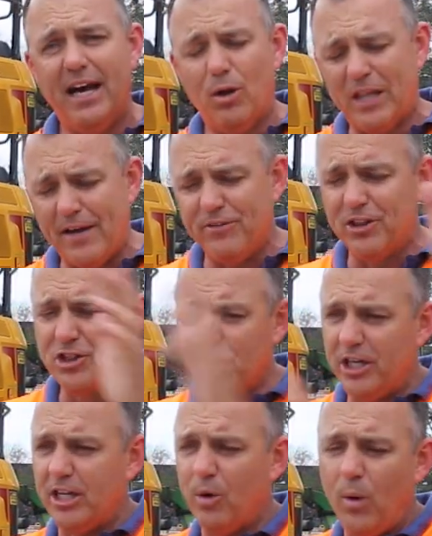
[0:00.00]

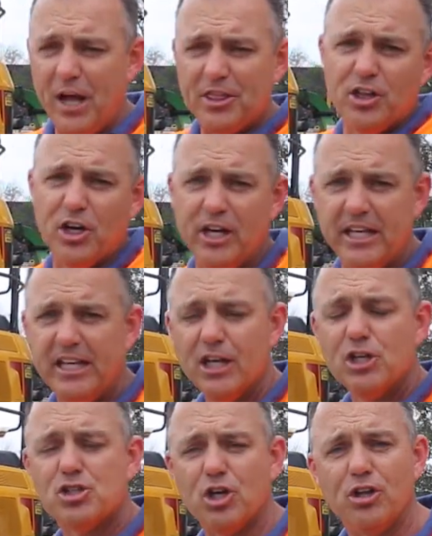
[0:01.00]
11:30 to 1:30,
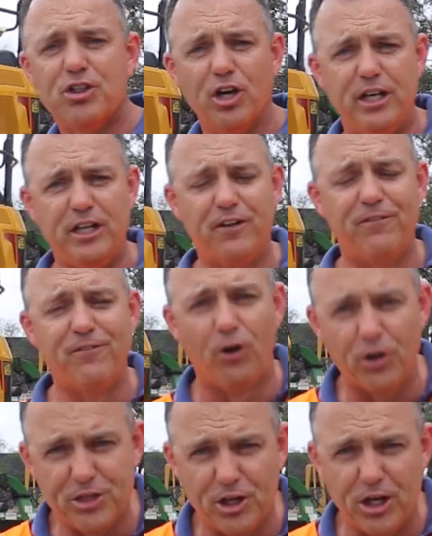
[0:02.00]
2:30 to
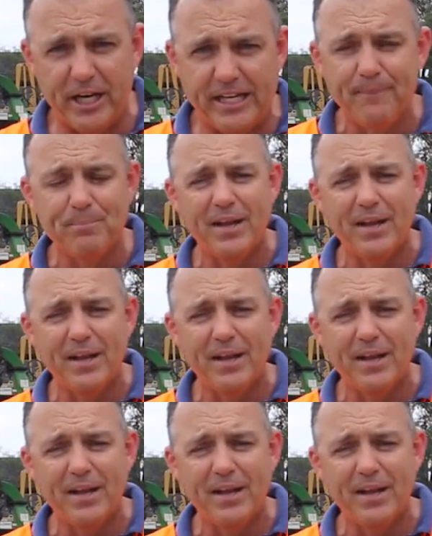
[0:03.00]
4:30.